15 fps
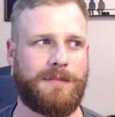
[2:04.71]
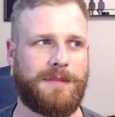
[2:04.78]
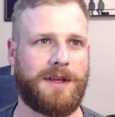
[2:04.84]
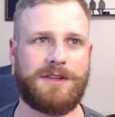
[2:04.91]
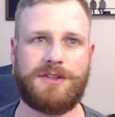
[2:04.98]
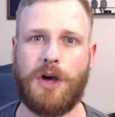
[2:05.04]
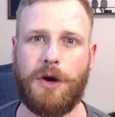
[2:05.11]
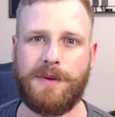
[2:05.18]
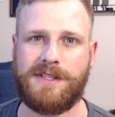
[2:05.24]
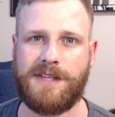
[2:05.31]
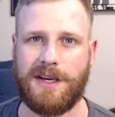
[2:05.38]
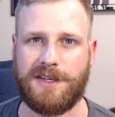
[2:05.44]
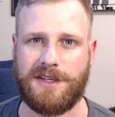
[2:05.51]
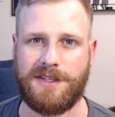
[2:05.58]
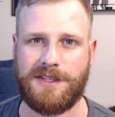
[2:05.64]
The Adobe
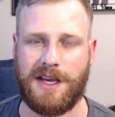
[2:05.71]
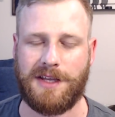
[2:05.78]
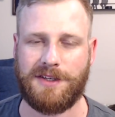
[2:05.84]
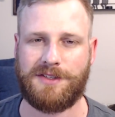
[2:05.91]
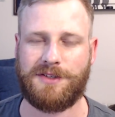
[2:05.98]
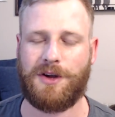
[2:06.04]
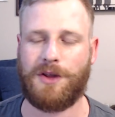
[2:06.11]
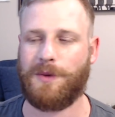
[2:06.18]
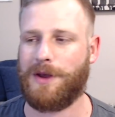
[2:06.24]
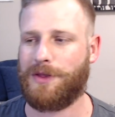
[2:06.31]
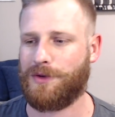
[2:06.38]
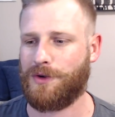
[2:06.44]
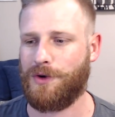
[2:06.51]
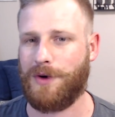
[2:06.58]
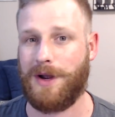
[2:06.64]
Sessions I listened all the way
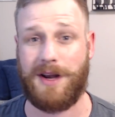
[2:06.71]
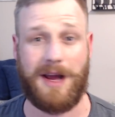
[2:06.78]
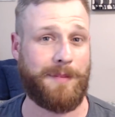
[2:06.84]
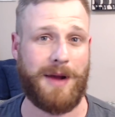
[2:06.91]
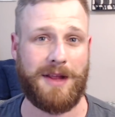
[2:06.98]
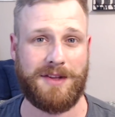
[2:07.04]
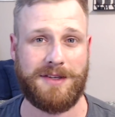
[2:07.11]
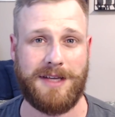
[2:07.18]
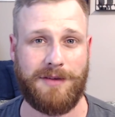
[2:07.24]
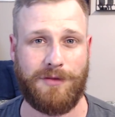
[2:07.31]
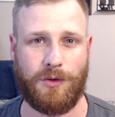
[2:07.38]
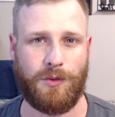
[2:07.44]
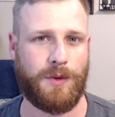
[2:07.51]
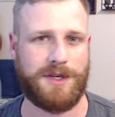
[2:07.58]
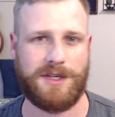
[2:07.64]
through, and I'm Not the
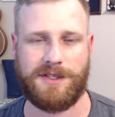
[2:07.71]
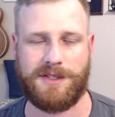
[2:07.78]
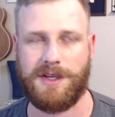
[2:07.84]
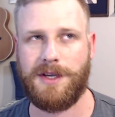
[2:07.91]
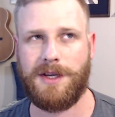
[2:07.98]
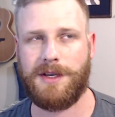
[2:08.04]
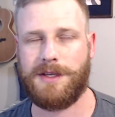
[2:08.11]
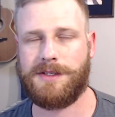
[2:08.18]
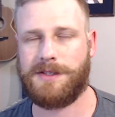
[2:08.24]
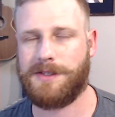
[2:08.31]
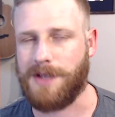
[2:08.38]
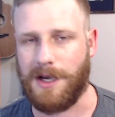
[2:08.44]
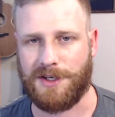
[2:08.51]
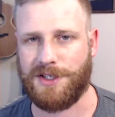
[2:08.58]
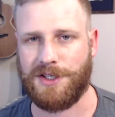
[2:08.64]
Devil, which is
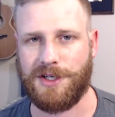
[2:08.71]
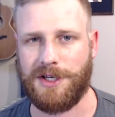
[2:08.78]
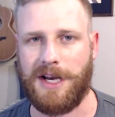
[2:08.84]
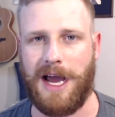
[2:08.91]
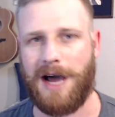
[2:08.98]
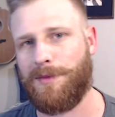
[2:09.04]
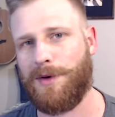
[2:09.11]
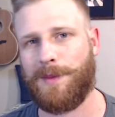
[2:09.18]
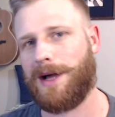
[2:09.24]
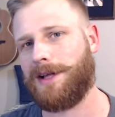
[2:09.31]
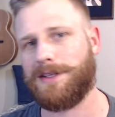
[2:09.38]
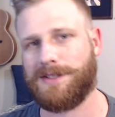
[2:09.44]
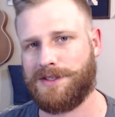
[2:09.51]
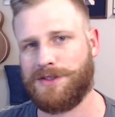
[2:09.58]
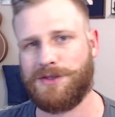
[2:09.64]
such a good album I
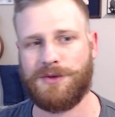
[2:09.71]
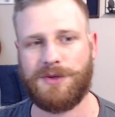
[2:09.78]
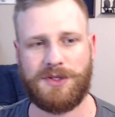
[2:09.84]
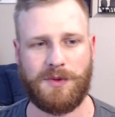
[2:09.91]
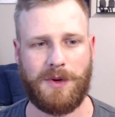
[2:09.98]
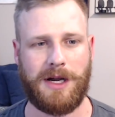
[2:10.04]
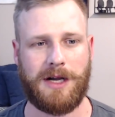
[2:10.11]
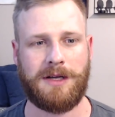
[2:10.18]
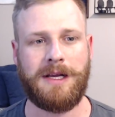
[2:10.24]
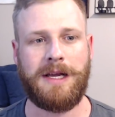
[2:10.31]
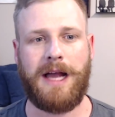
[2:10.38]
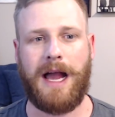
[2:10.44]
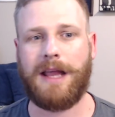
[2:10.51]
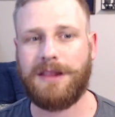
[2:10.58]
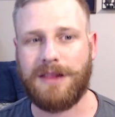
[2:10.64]
listened to as well.
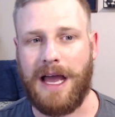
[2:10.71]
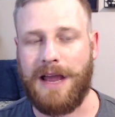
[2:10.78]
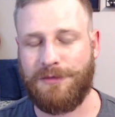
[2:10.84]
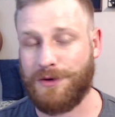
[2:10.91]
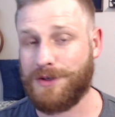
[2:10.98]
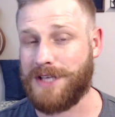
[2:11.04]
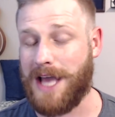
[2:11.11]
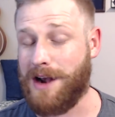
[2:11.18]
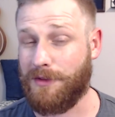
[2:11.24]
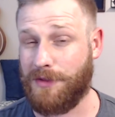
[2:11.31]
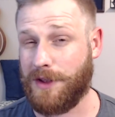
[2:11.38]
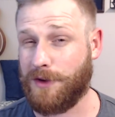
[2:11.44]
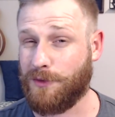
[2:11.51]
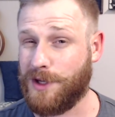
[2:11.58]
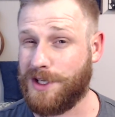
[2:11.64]
And Lifers, I don't
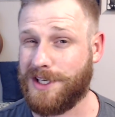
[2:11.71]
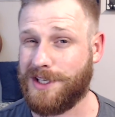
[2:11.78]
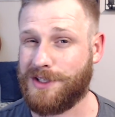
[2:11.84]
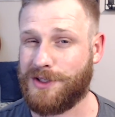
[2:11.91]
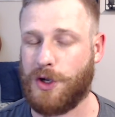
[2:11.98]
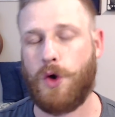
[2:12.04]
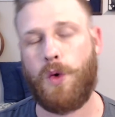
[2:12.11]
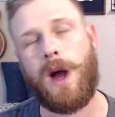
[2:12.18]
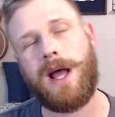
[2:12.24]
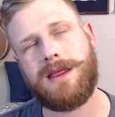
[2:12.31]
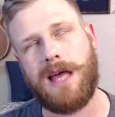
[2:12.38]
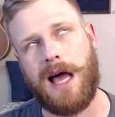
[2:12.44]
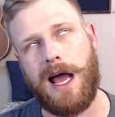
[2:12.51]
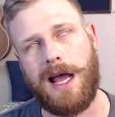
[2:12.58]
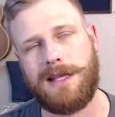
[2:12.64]
think reaches
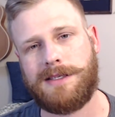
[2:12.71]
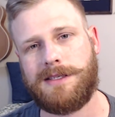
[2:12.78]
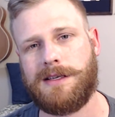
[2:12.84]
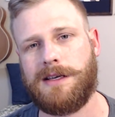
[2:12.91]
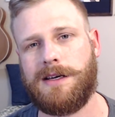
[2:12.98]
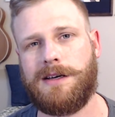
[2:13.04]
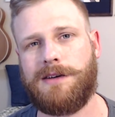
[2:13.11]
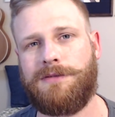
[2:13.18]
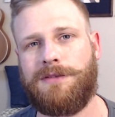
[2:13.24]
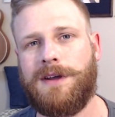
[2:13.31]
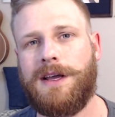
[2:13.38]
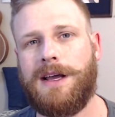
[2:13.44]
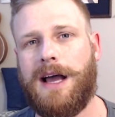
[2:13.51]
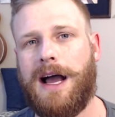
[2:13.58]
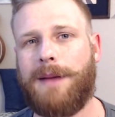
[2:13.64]
quite the heights of
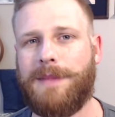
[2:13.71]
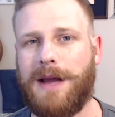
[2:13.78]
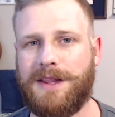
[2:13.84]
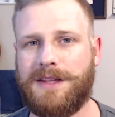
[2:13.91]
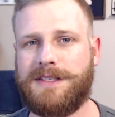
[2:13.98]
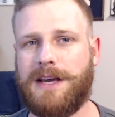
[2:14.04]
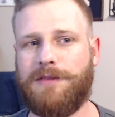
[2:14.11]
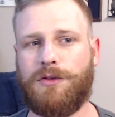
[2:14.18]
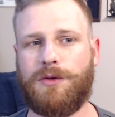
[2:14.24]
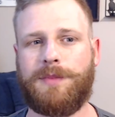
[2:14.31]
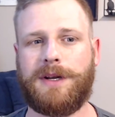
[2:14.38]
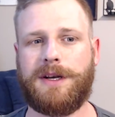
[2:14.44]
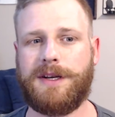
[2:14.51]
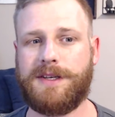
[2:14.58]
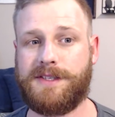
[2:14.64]
I'm Not the Devil,
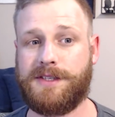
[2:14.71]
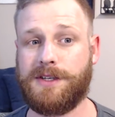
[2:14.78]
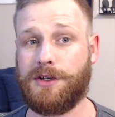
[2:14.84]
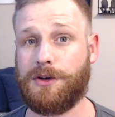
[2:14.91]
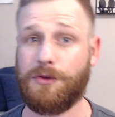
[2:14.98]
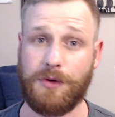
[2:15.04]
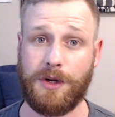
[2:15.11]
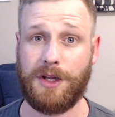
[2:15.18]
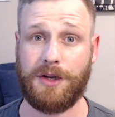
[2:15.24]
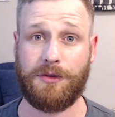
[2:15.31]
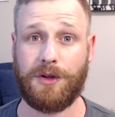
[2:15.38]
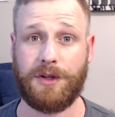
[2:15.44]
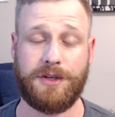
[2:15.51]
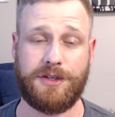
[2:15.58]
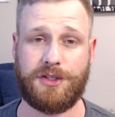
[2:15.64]
but it is still a really,
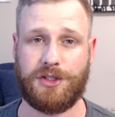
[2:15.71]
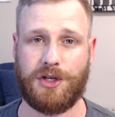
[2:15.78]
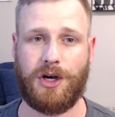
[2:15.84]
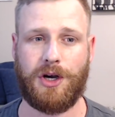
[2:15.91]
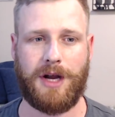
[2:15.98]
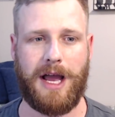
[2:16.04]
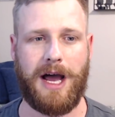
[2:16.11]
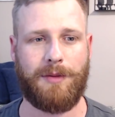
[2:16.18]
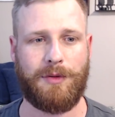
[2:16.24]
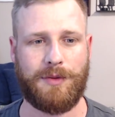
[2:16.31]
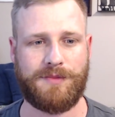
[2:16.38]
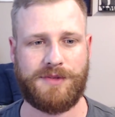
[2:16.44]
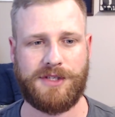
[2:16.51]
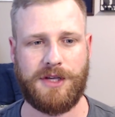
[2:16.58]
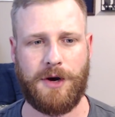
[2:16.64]
really strong
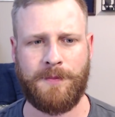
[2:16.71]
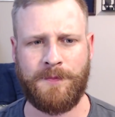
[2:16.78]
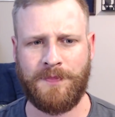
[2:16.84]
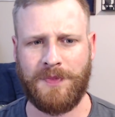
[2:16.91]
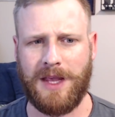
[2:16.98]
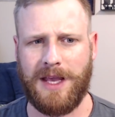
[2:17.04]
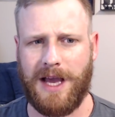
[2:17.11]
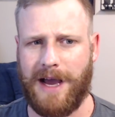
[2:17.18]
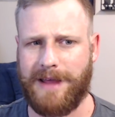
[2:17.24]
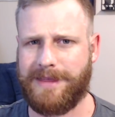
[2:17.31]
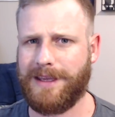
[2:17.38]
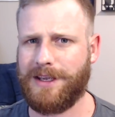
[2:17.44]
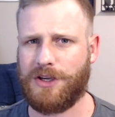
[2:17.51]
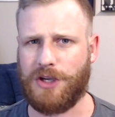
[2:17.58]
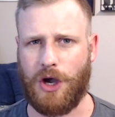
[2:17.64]
album. So I
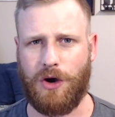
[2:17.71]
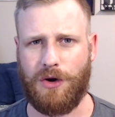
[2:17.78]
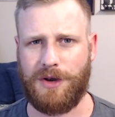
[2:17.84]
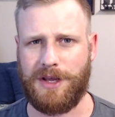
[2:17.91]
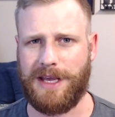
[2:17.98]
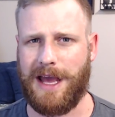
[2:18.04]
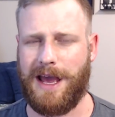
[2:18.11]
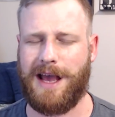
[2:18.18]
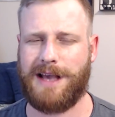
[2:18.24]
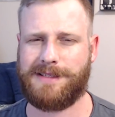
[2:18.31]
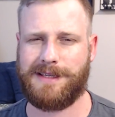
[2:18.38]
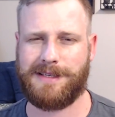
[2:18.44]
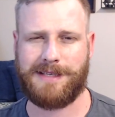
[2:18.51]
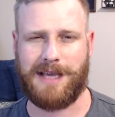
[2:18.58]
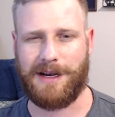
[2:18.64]
think Cody has
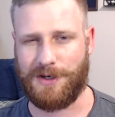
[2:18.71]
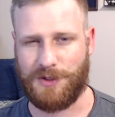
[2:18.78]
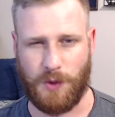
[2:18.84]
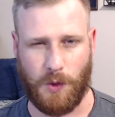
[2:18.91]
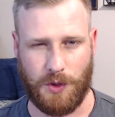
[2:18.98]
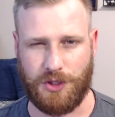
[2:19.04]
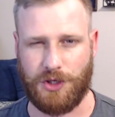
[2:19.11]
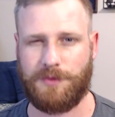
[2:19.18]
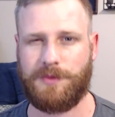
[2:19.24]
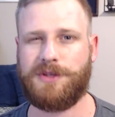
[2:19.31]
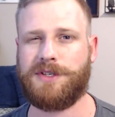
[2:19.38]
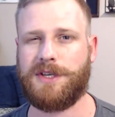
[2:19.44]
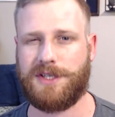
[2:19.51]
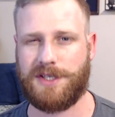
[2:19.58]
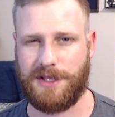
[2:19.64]
this kind of tortured
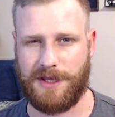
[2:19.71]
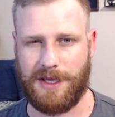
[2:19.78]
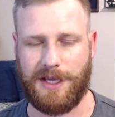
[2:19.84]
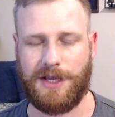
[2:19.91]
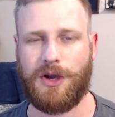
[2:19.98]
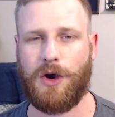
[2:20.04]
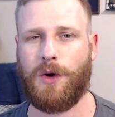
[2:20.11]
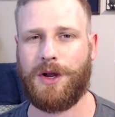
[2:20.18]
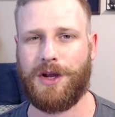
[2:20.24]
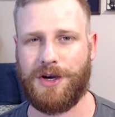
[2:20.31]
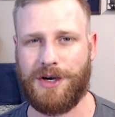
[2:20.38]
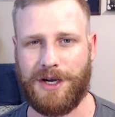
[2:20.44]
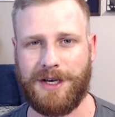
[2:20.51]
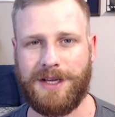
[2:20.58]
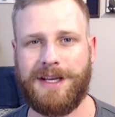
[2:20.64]
musician thing going
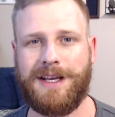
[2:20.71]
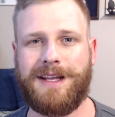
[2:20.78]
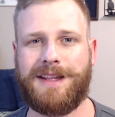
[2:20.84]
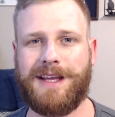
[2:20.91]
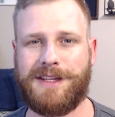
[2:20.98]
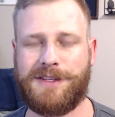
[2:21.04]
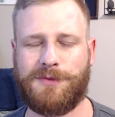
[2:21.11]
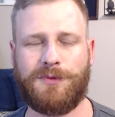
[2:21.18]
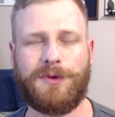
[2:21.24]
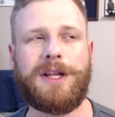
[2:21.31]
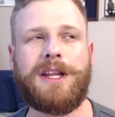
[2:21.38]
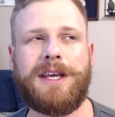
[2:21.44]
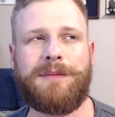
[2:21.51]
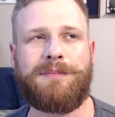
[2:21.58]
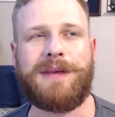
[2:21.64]
on that's
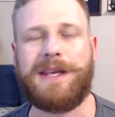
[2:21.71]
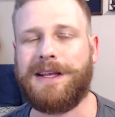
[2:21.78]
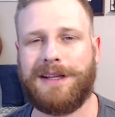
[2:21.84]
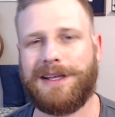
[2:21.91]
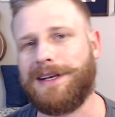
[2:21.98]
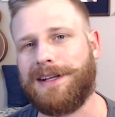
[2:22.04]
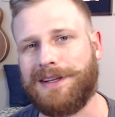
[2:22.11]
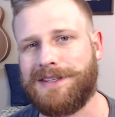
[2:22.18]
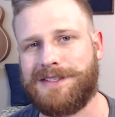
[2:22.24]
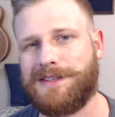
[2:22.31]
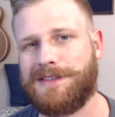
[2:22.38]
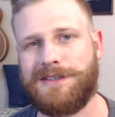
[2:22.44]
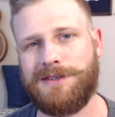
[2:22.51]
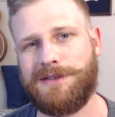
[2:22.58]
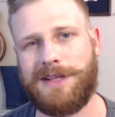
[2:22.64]
really appealing to
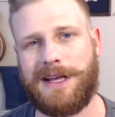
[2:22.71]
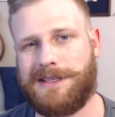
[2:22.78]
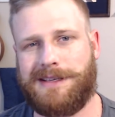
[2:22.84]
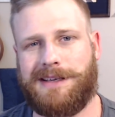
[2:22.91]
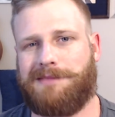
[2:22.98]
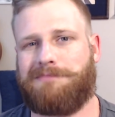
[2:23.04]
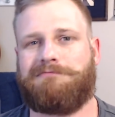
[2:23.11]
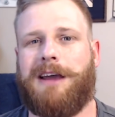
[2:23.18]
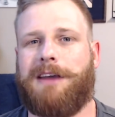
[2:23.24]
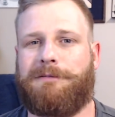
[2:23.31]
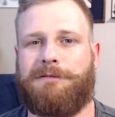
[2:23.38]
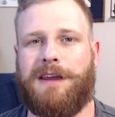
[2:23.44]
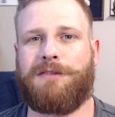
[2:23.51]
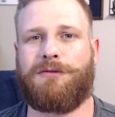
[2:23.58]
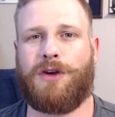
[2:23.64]
listen to. That's like my
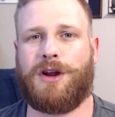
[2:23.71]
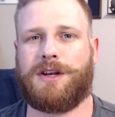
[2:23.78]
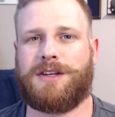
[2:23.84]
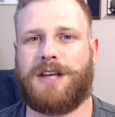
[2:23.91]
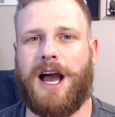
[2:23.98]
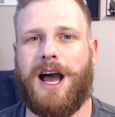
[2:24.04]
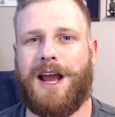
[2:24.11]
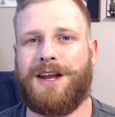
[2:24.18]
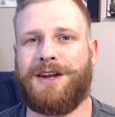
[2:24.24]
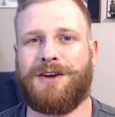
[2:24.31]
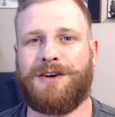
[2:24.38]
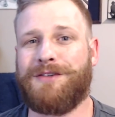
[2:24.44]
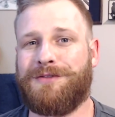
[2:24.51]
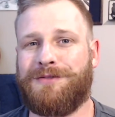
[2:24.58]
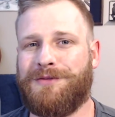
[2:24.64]
favorite kind
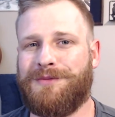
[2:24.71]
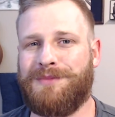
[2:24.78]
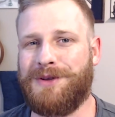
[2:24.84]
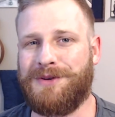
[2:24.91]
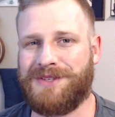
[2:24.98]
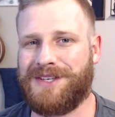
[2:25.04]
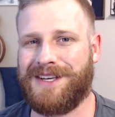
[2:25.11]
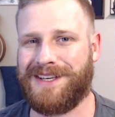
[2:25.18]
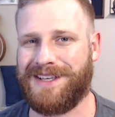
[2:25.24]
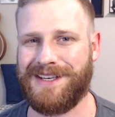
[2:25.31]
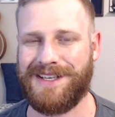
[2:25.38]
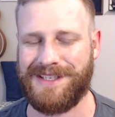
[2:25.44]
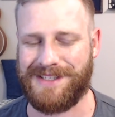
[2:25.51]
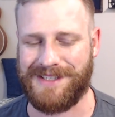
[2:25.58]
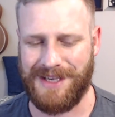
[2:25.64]
of music,
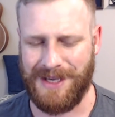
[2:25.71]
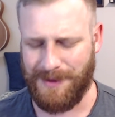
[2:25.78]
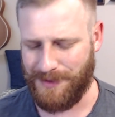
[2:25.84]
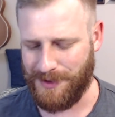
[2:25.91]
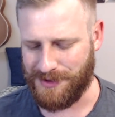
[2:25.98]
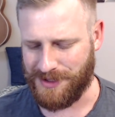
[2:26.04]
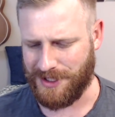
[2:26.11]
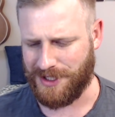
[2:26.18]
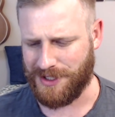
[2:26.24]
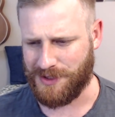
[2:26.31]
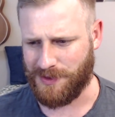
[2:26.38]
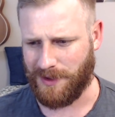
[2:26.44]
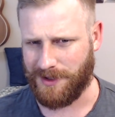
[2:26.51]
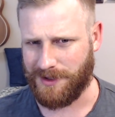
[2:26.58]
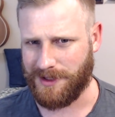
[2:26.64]
is
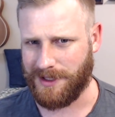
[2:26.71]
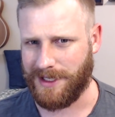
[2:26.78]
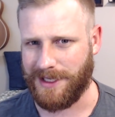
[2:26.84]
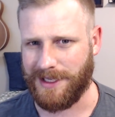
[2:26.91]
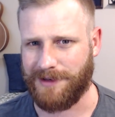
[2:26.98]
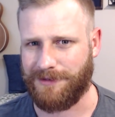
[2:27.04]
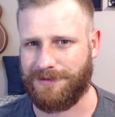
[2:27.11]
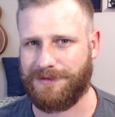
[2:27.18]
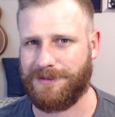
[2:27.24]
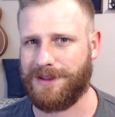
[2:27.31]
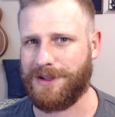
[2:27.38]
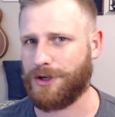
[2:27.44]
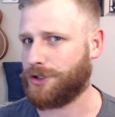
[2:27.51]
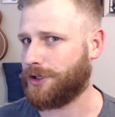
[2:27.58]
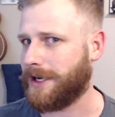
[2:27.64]
musicians wondering if
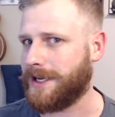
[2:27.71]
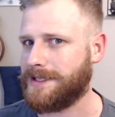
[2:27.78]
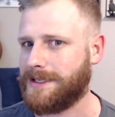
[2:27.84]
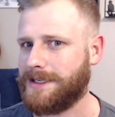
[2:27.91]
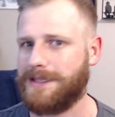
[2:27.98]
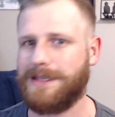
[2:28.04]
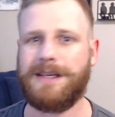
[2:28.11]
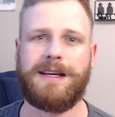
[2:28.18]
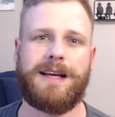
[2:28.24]
they're crazy.